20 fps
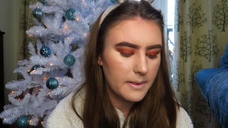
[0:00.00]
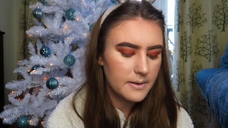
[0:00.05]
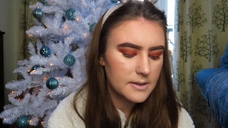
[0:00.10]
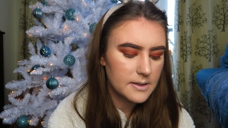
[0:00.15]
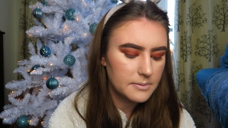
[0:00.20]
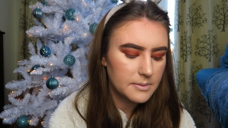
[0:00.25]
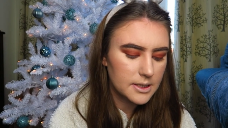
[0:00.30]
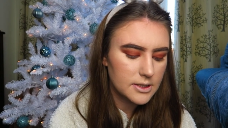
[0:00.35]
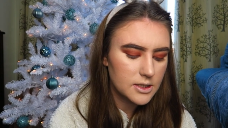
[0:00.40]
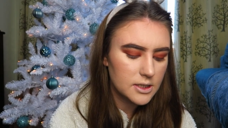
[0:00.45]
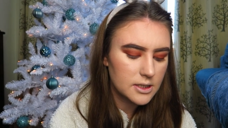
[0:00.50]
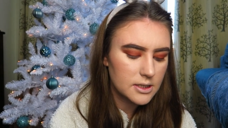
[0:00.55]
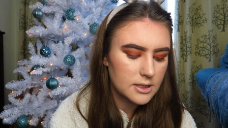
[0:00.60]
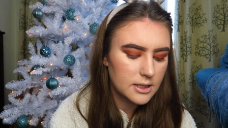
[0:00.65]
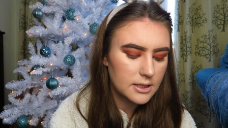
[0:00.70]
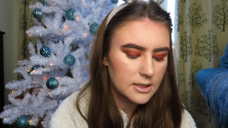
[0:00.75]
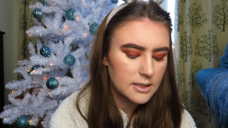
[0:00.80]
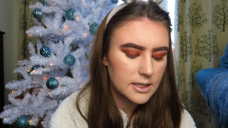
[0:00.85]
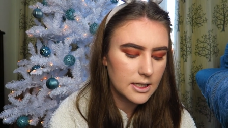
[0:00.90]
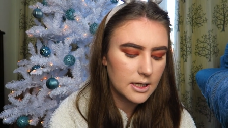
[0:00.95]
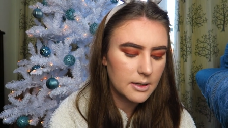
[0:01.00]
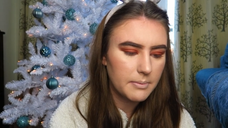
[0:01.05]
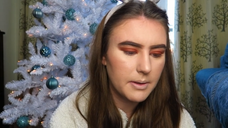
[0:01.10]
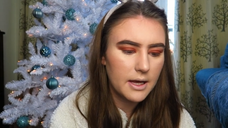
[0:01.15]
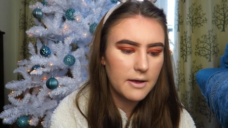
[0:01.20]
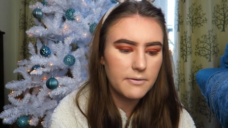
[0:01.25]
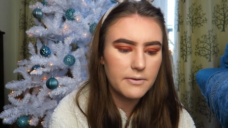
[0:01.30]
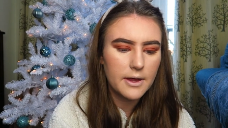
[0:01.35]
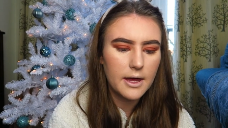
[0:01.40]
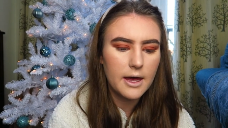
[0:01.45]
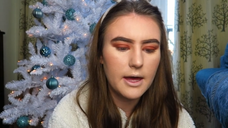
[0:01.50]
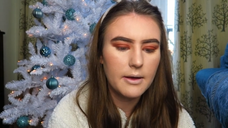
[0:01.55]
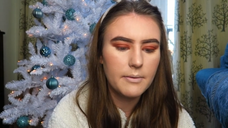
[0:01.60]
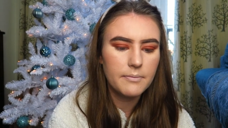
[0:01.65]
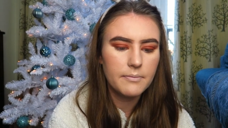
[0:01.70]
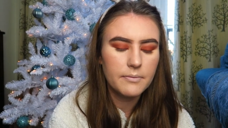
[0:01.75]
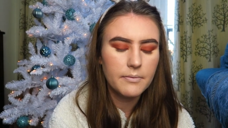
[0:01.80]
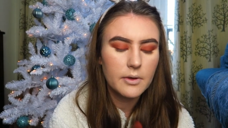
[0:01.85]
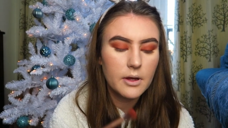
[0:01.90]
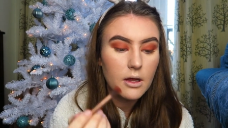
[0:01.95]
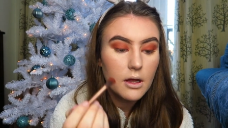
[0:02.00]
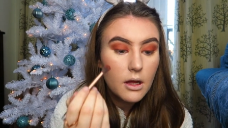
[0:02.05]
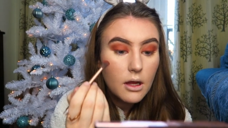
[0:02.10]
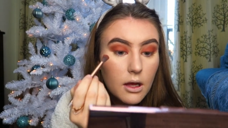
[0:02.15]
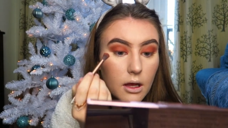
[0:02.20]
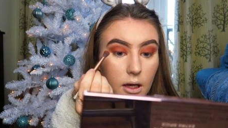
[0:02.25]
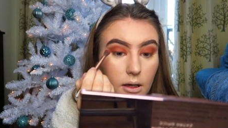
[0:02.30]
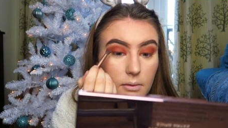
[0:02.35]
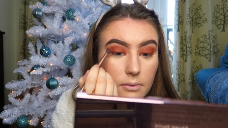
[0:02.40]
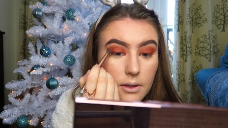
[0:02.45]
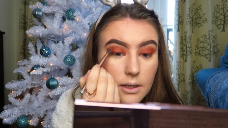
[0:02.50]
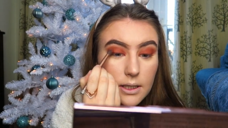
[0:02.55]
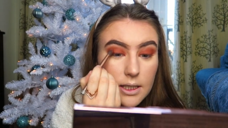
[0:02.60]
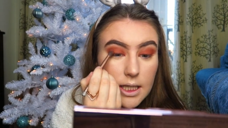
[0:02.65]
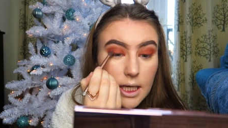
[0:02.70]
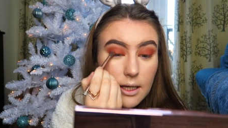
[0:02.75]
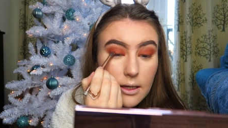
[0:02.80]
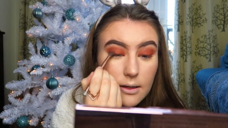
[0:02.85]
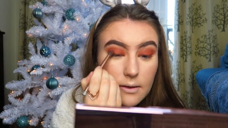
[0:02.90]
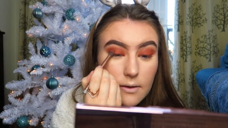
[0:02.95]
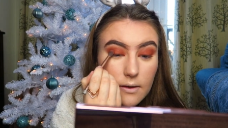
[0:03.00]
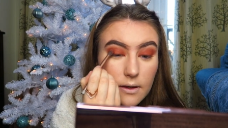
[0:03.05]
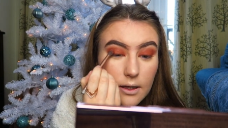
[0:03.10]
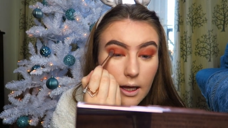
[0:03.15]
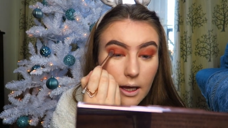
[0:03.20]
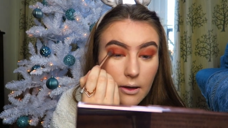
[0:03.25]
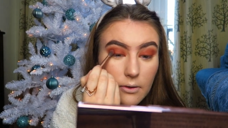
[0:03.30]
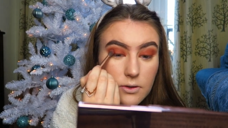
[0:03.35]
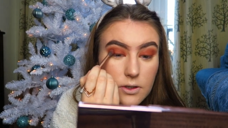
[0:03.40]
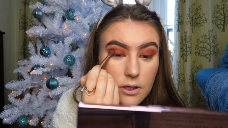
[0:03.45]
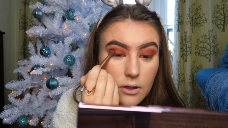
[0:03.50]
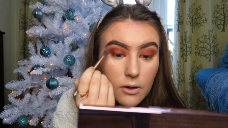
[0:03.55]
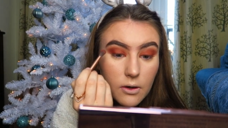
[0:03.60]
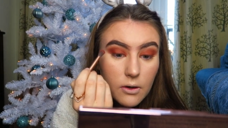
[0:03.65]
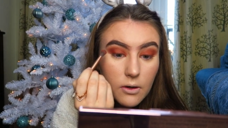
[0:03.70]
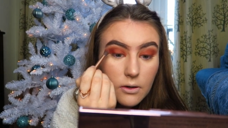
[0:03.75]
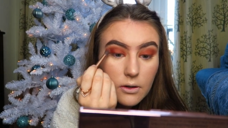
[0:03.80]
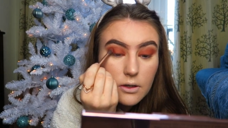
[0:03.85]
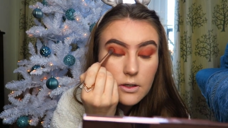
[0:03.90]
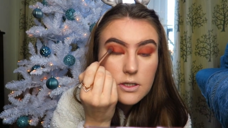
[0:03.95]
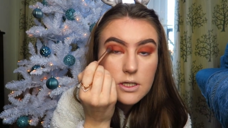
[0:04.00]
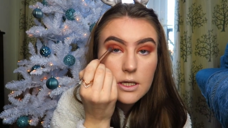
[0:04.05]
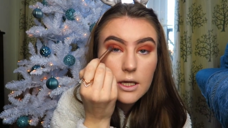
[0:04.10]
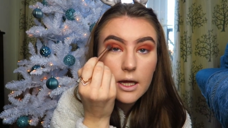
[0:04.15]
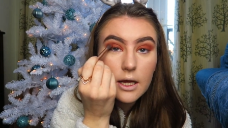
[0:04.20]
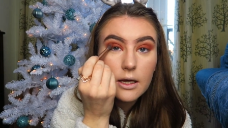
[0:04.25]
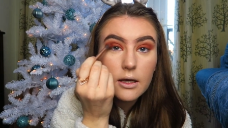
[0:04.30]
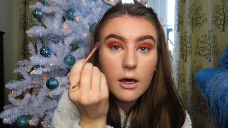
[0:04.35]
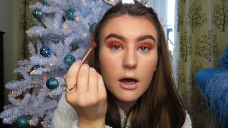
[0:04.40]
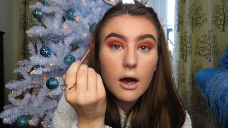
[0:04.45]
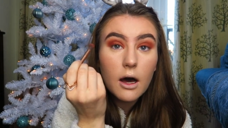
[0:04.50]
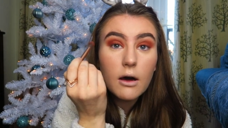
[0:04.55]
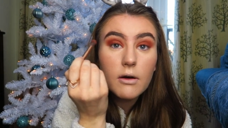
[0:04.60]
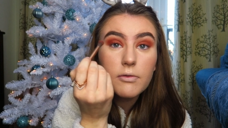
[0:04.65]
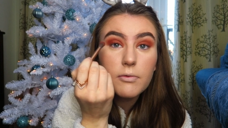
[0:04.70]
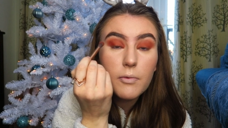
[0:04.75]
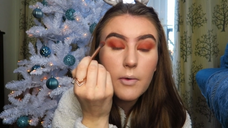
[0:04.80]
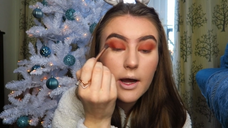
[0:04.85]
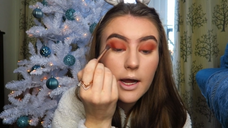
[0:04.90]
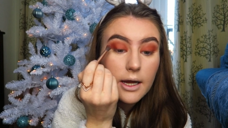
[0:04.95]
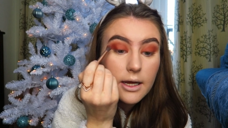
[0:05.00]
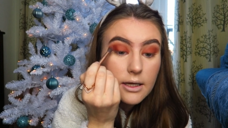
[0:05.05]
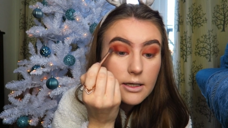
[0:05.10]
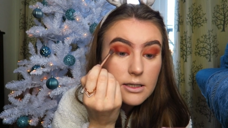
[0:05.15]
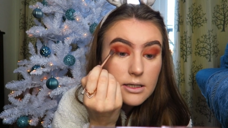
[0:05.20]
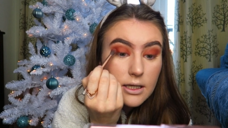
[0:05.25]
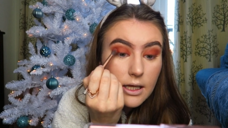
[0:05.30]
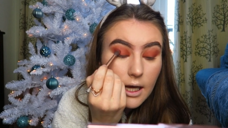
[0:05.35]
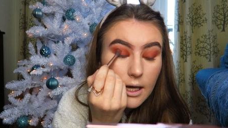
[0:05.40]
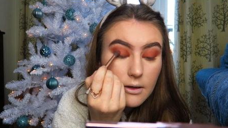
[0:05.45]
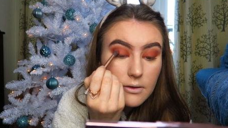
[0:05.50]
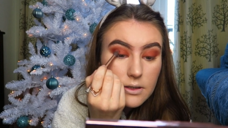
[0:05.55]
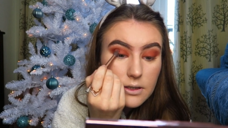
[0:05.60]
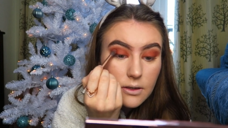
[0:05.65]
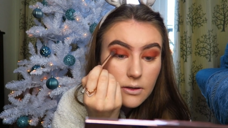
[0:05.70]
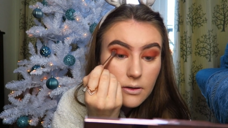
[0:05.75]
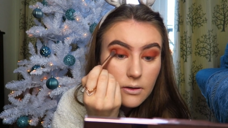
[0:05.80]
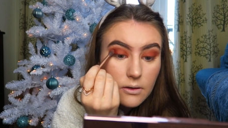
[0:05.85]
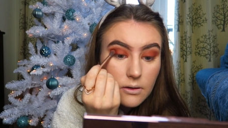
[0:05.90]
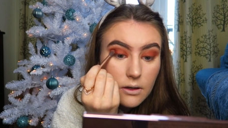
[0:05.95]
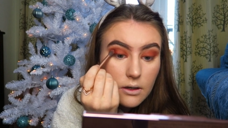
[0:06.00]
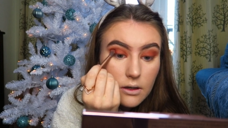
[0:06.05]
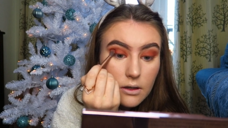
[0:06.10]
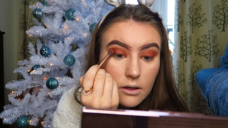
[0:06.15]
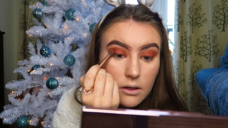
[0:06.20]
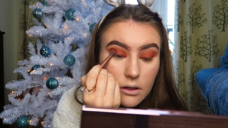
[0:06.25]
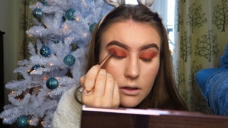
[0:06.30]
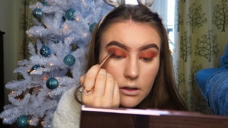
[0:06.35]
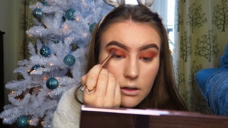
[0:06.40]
So I'm literally just going to take a bit of that, and I'm going to take this on the outer corner, so like halfway to the outer corner.